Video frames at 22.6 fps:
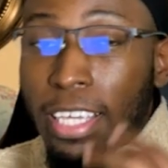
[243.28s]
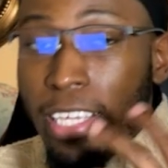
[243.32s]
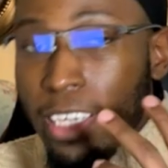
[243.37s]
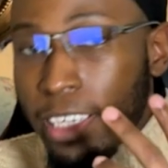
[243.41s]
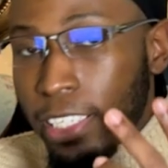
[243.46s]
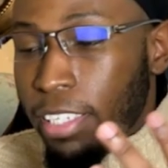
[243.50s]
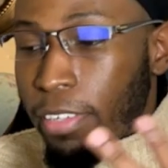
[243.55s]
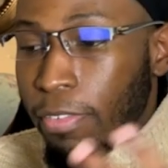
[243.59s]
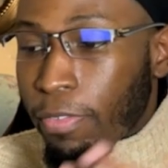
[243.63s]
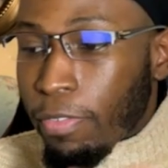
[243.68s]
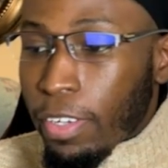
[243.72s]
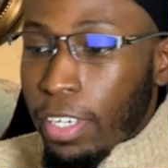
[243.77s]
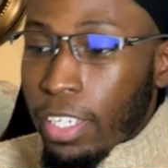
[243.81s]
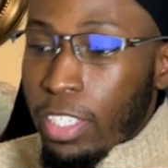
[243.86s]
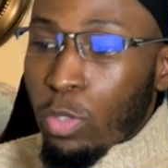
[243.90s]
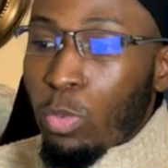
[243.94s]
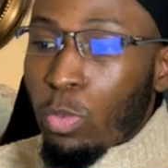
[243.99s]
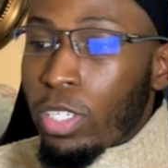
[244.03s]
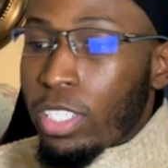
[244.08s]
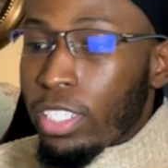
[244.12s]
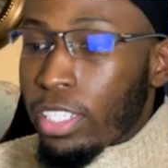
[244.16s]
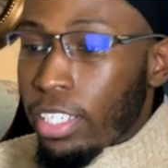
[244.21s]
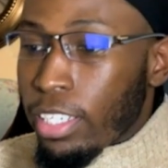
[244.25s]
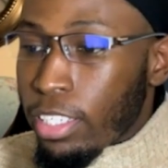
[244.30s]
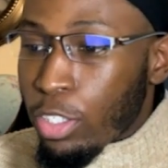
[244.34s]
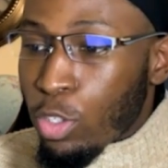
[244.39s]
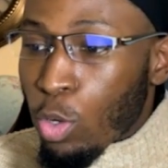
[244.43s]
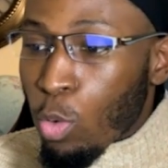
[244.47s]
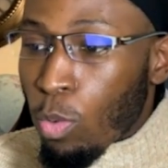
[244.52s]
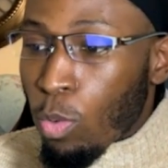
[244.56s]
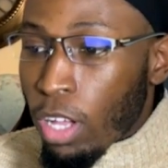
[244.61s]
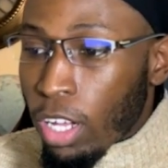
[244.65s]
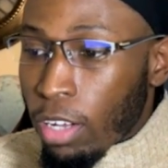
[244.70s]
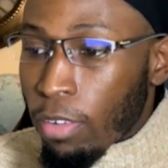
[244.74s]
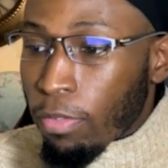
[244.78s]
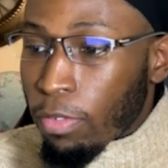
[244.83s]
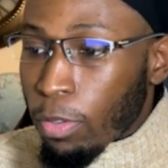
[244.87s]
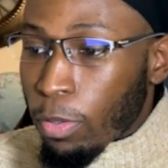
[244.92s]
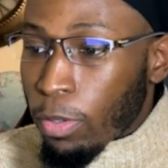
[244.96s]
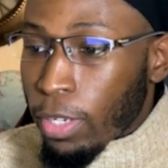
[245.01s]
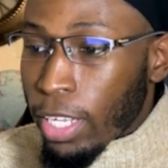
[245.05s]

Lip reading: easy fix, which is the welcome flow.